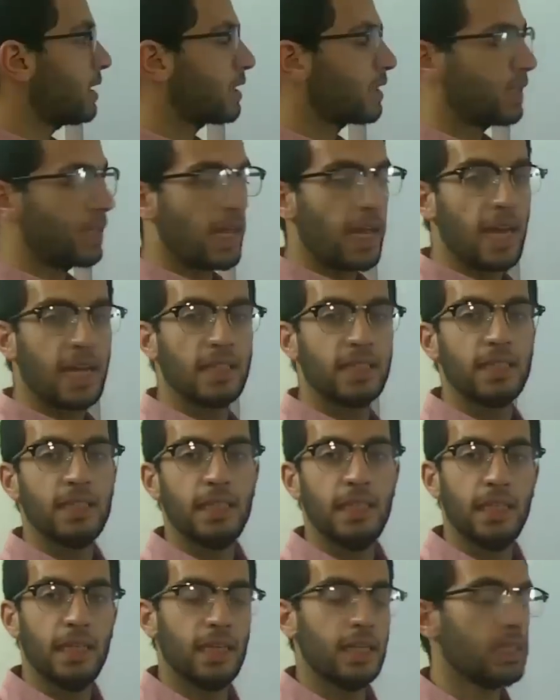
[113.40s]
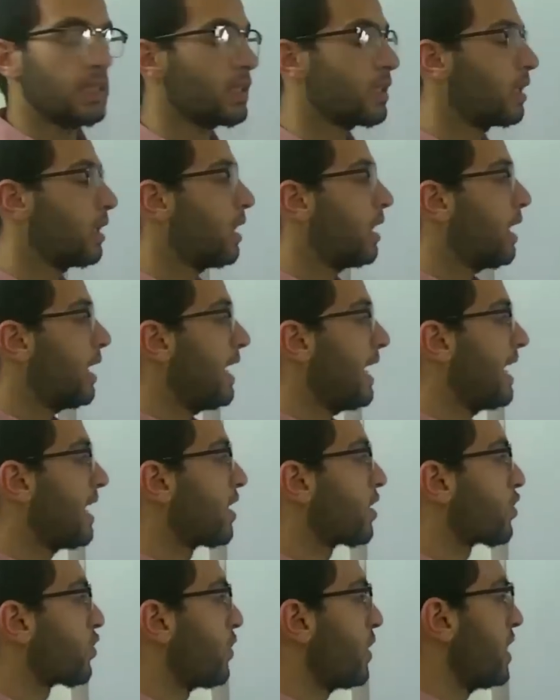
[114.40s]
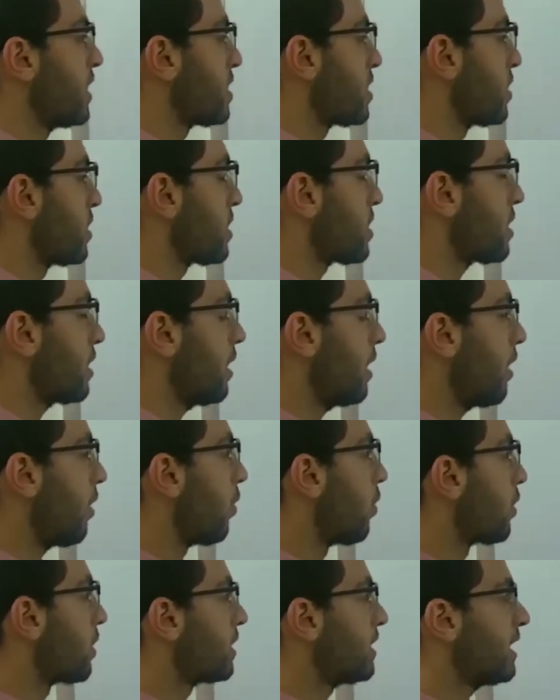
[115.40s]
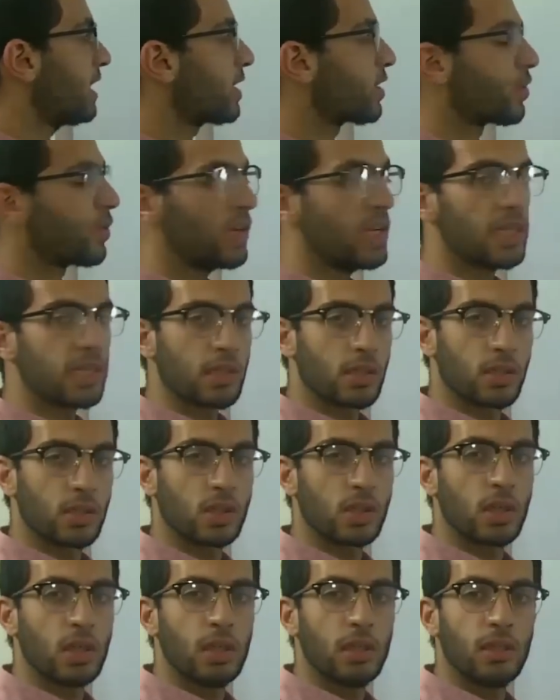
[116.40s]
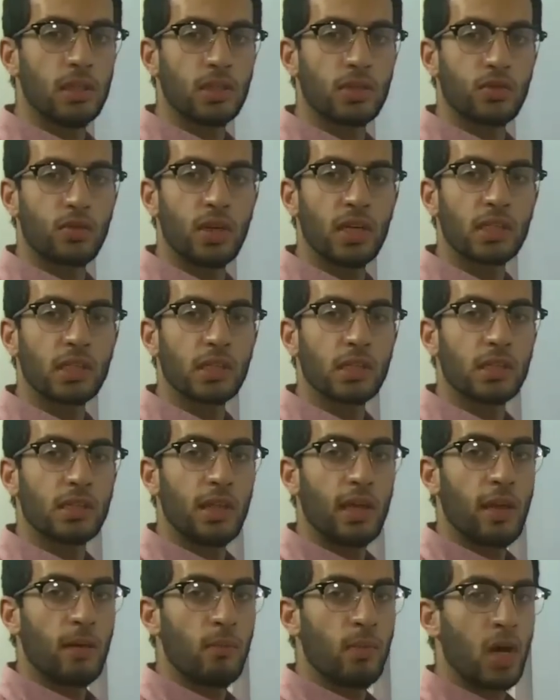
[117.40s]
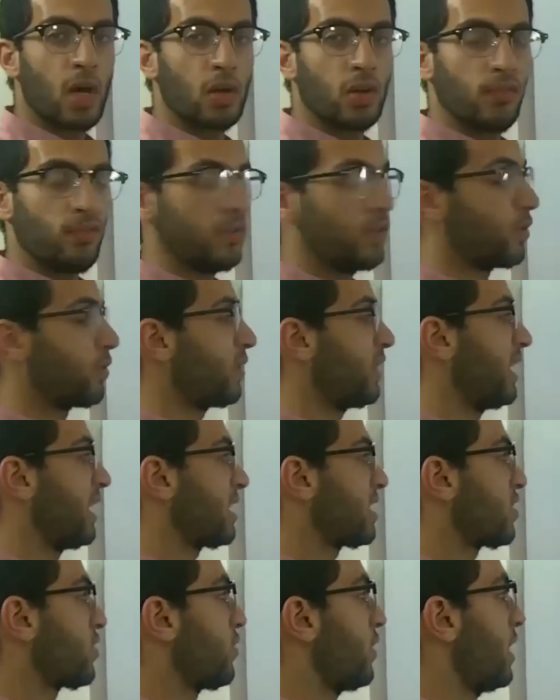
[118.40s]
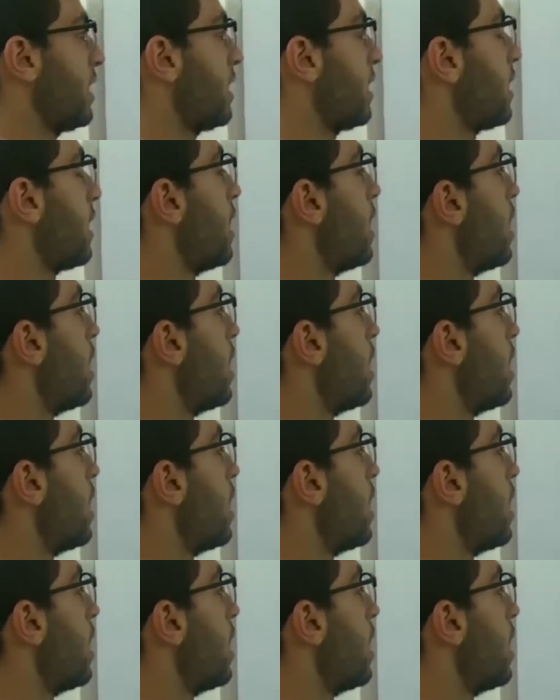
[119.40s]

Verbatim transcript: means that it increases or decreases the amount of urine excreted.